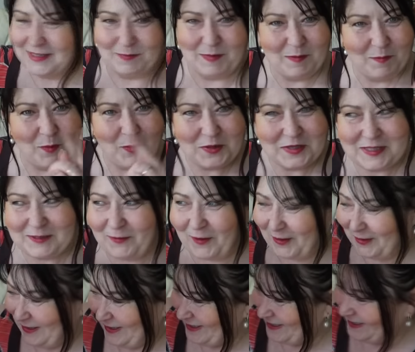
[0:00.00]
it's my mother's
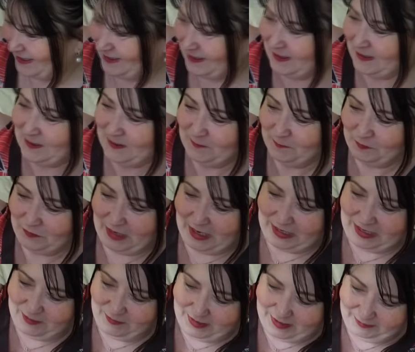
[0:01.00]
fault.
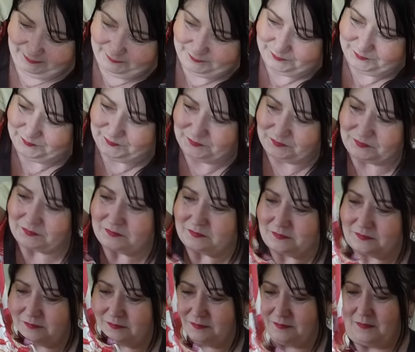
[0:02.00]
Anyway,
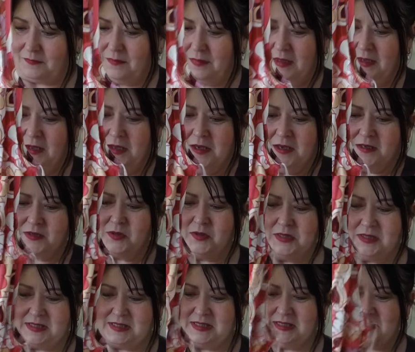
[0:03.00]

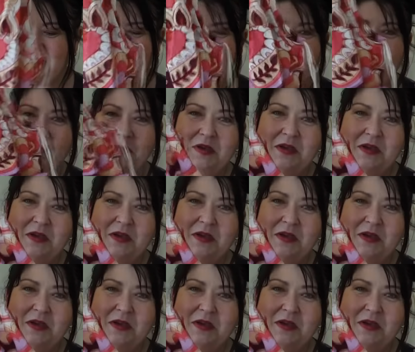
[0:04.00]
so it's this like